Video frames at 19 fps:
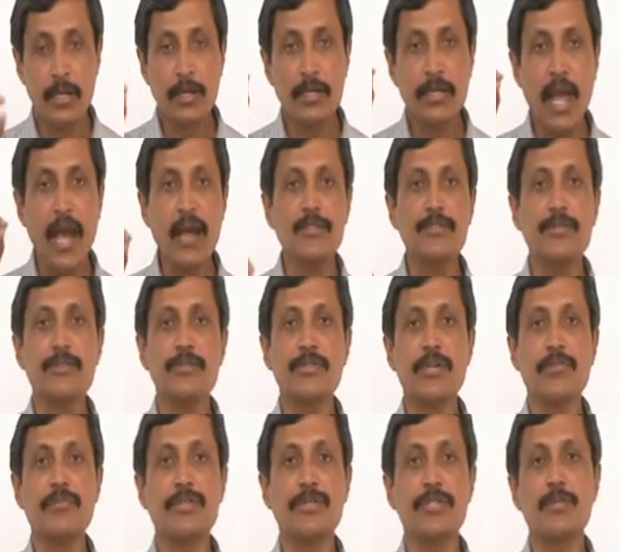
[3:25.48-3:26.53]
tax on
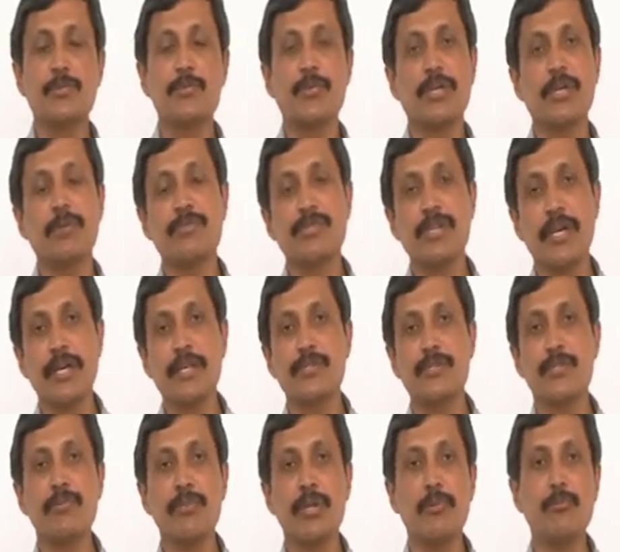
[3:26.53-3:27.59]
services becomes
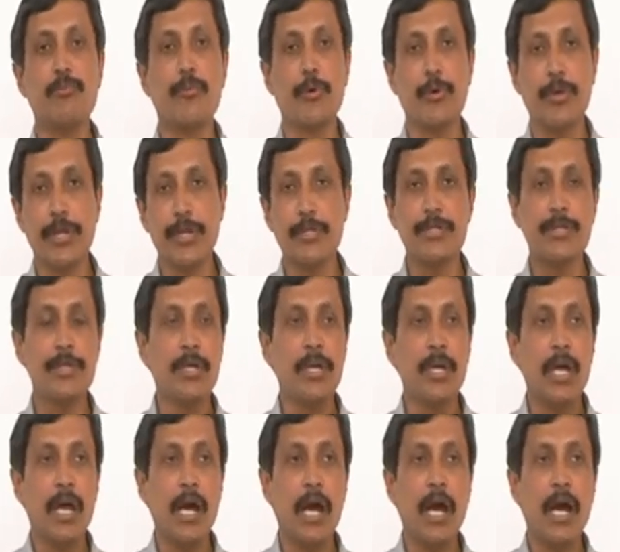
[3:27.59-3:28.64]
extremely important.
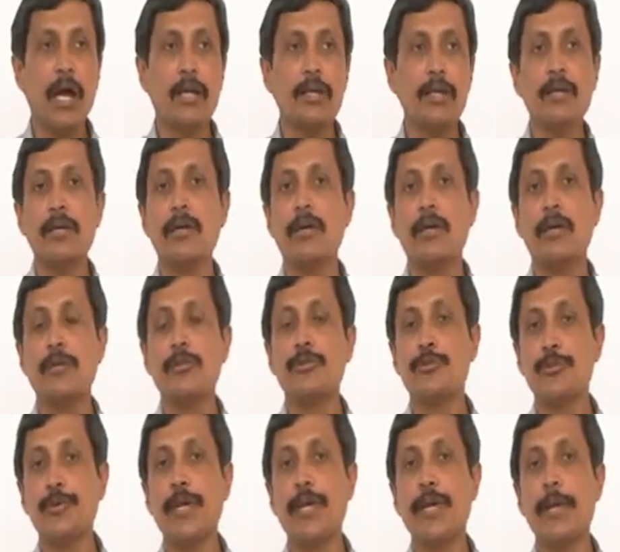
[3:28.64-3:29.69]
And
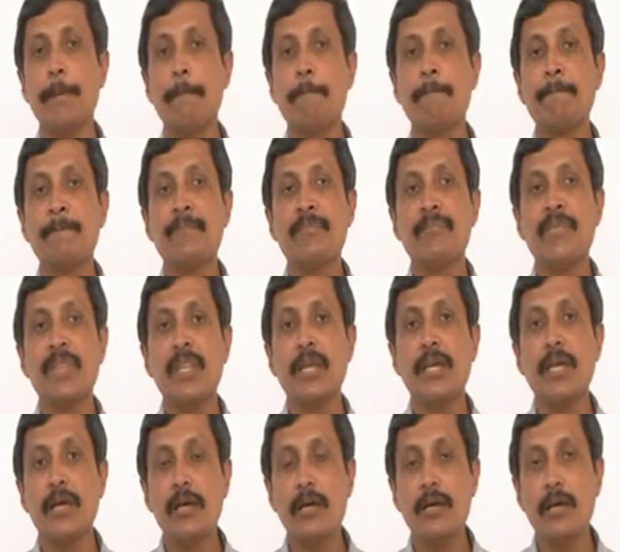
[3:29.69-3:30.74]
today,
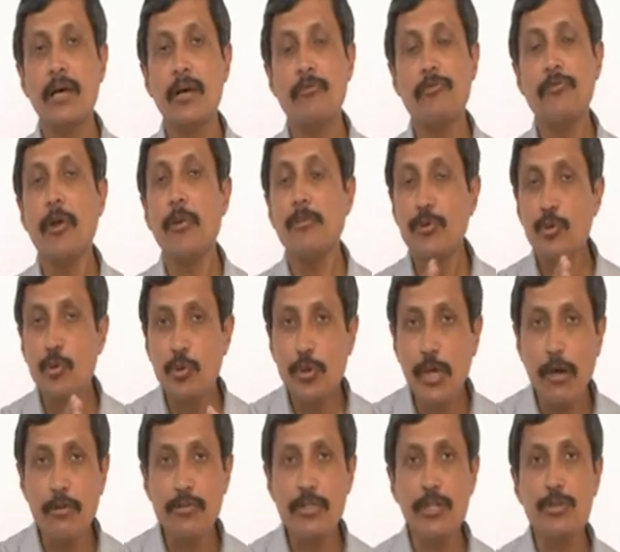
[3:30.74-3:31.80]
from
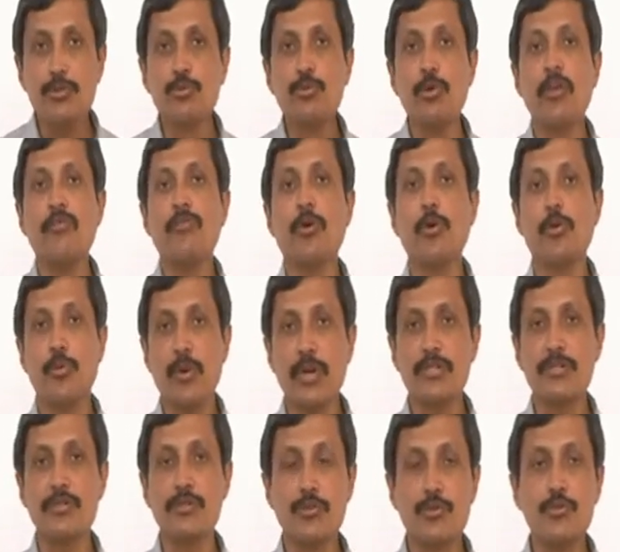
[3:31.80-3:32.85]
2012 onwards,
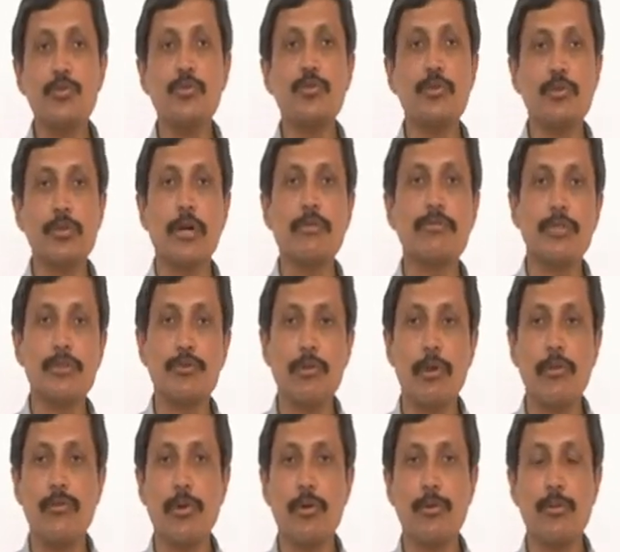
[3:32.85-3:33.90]
June
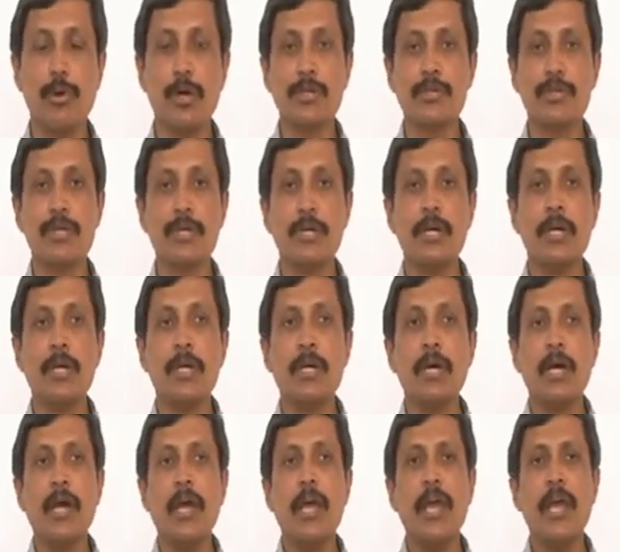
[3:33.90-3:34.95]
2012 onwards,
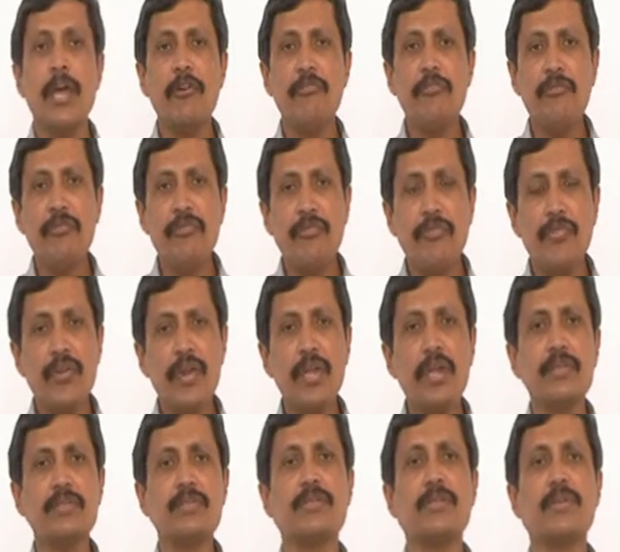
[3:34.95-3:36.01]

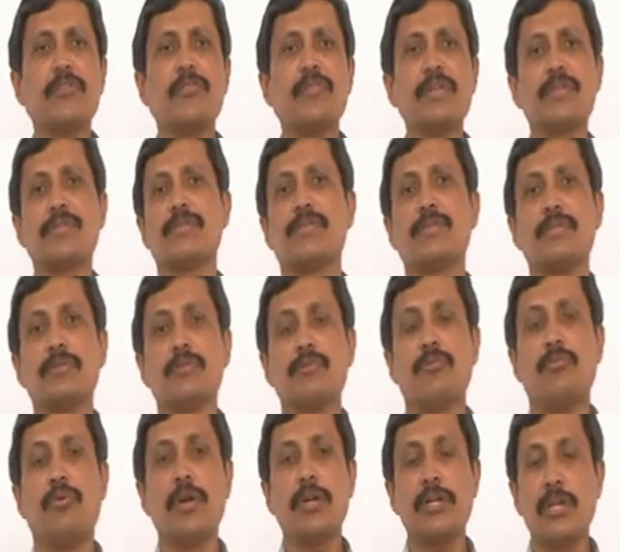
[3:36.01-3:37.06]
every service,
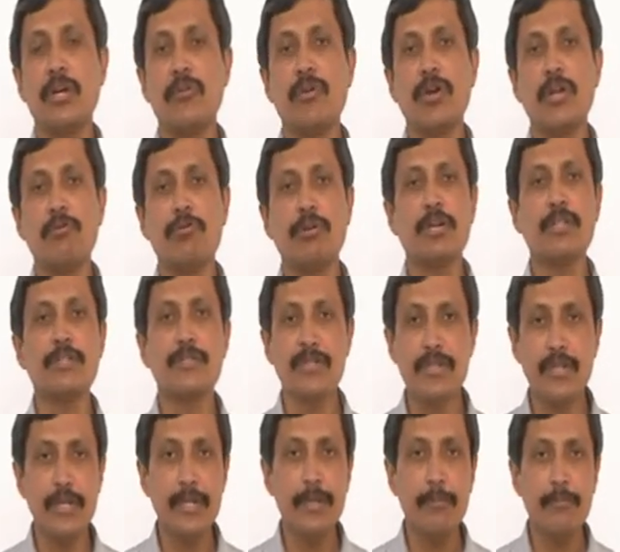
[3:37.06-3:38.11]
whatever you can
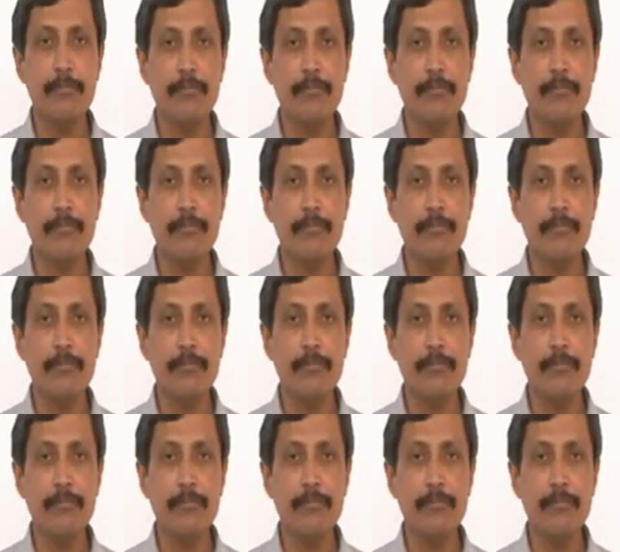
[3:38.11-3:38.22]
see,